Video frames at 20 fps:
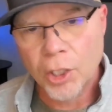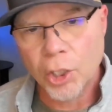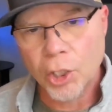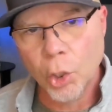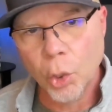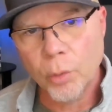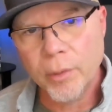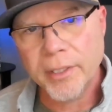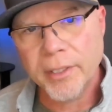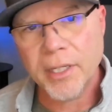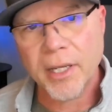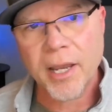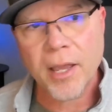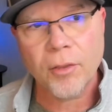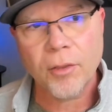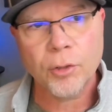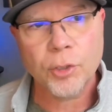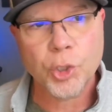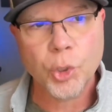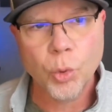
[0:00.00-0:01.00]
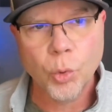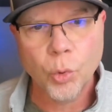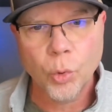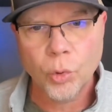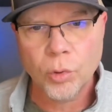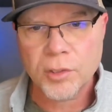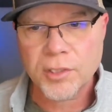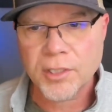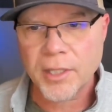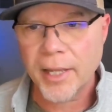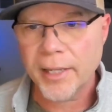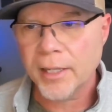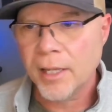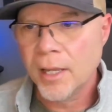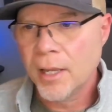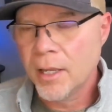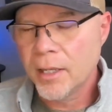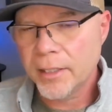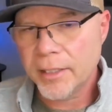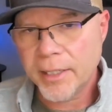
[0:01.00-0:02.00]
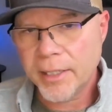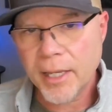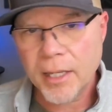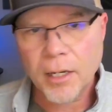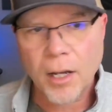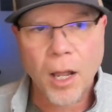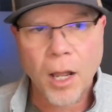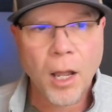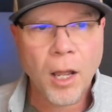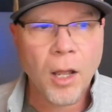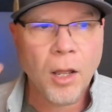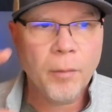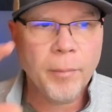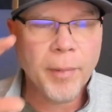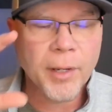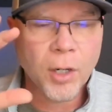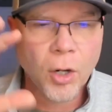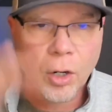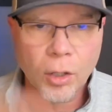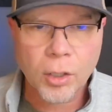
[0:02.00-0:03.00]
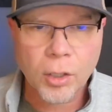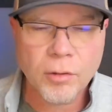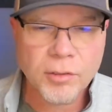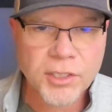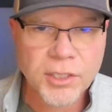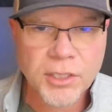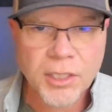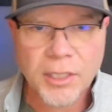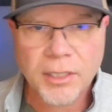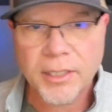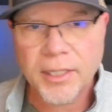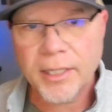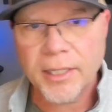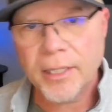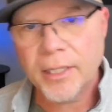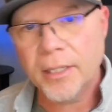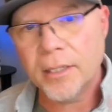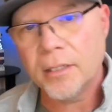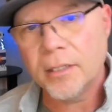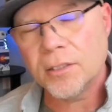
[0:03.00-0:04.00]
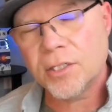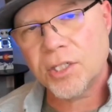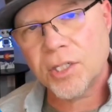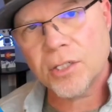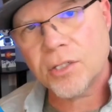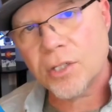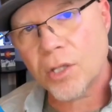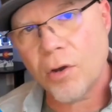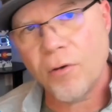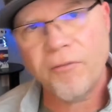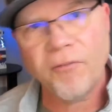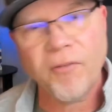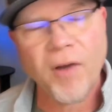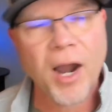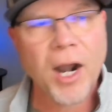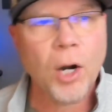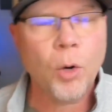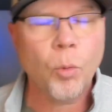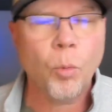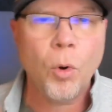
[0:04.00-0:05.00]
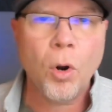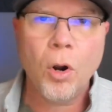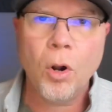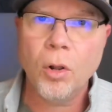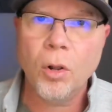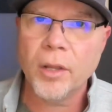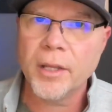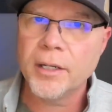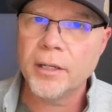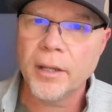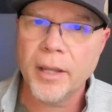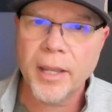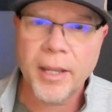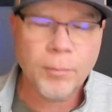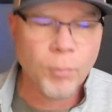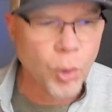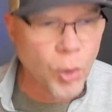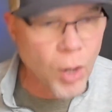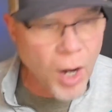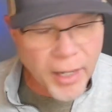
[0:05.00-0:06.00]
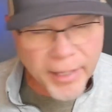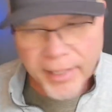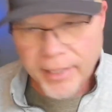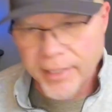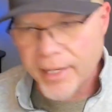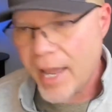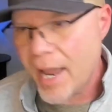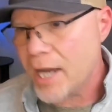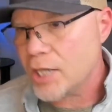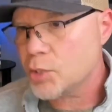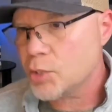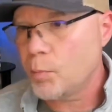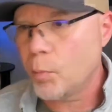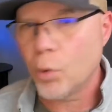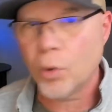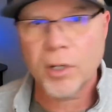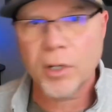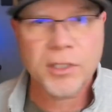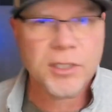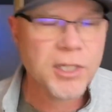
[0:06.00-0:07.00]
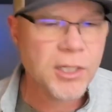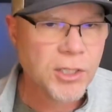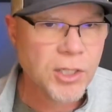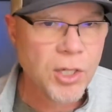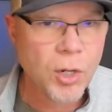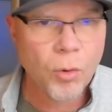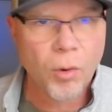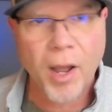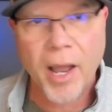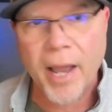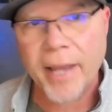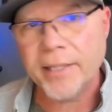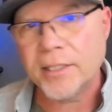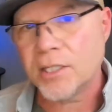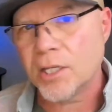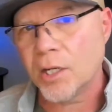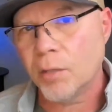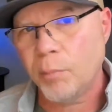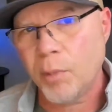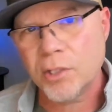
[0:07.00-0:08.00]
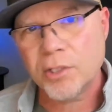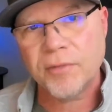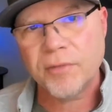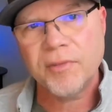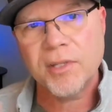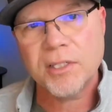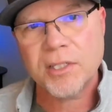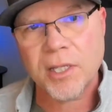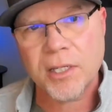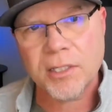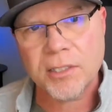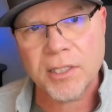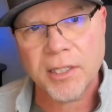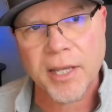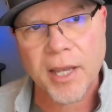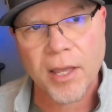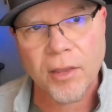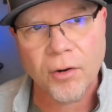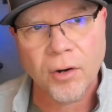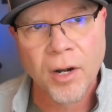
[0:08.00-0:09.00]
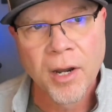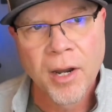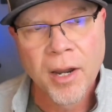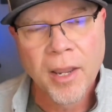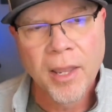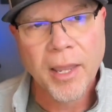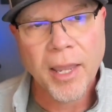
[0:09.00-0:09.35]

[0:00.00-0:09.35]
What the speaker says: gluing together tools like GitHub and Argo CD and Cisco Firewall and Meraki Dashboard and Cisco ICE and a bunch of these things together,